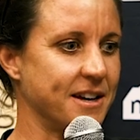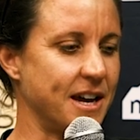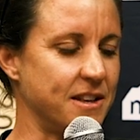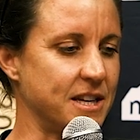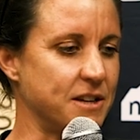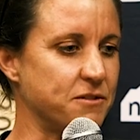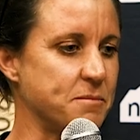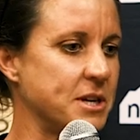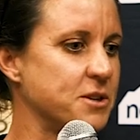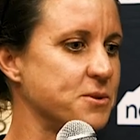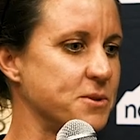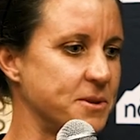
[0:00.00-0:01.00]
think for me to
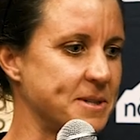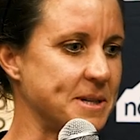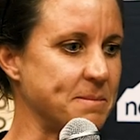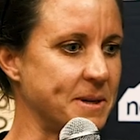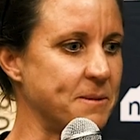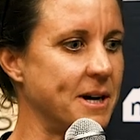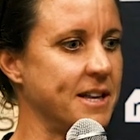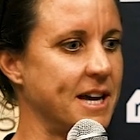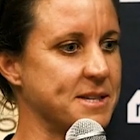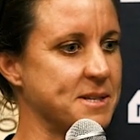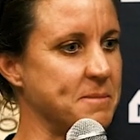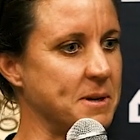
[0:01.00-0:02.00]
do UTMB well, it
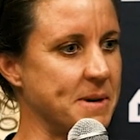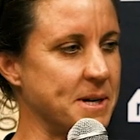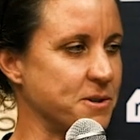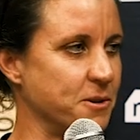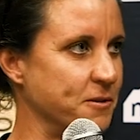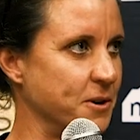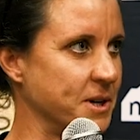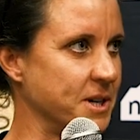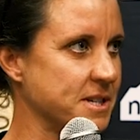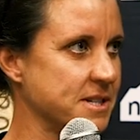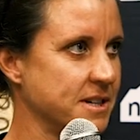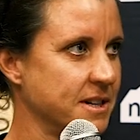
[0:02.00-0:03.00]
has to be my sole
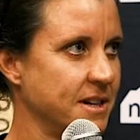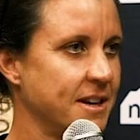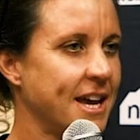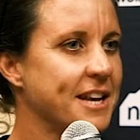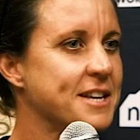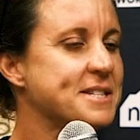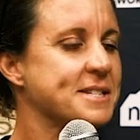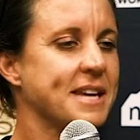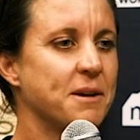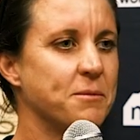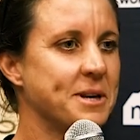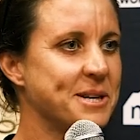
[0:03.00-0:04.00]
focus. And it's just like
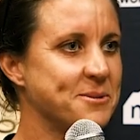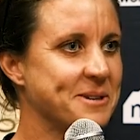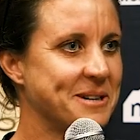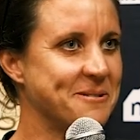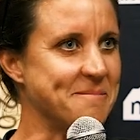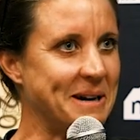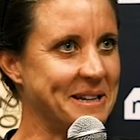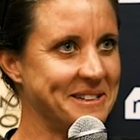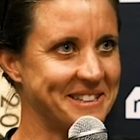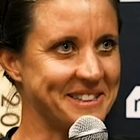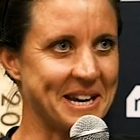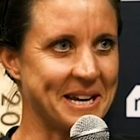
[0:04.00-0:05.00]
when I do a 100-miler,
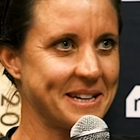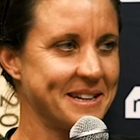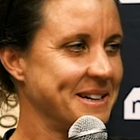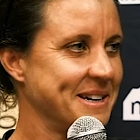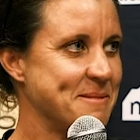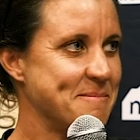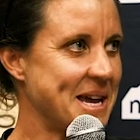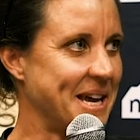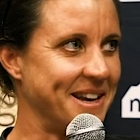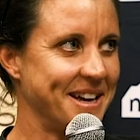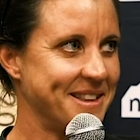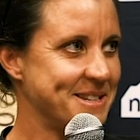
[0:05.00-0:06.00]
like,
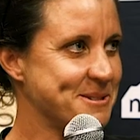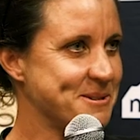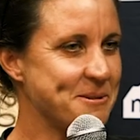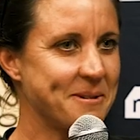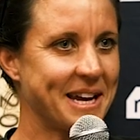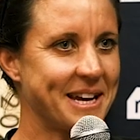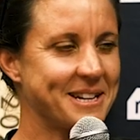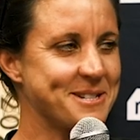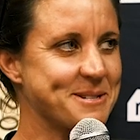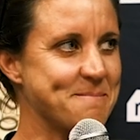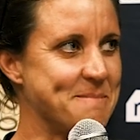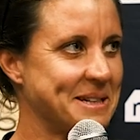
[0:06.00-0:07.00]
man, there's no way I can just
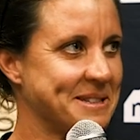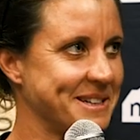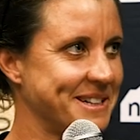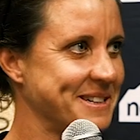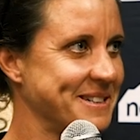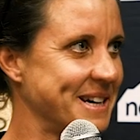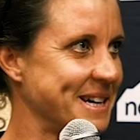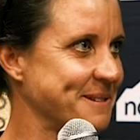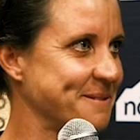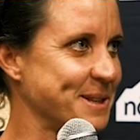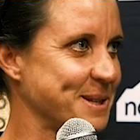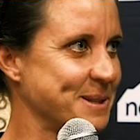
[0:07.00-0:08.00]
mentally like
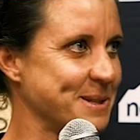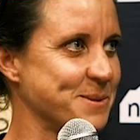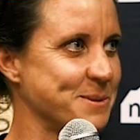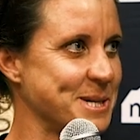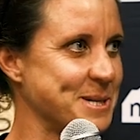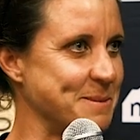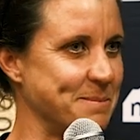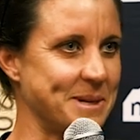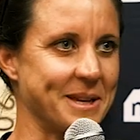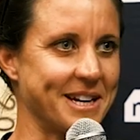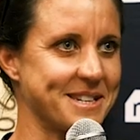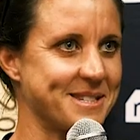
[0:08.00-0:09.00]
flick the switch and be
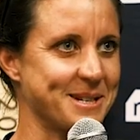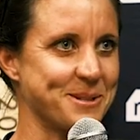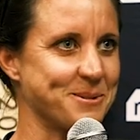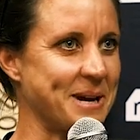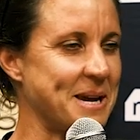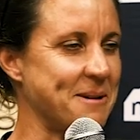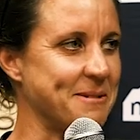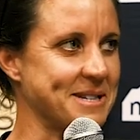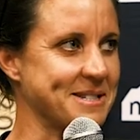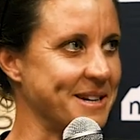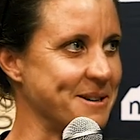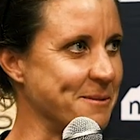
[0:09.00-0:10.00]
like 6 or 8 weeks
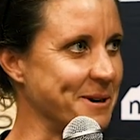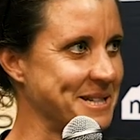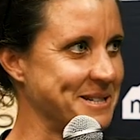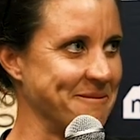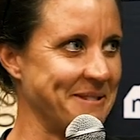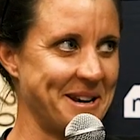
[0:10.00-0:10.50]
later wanting to run another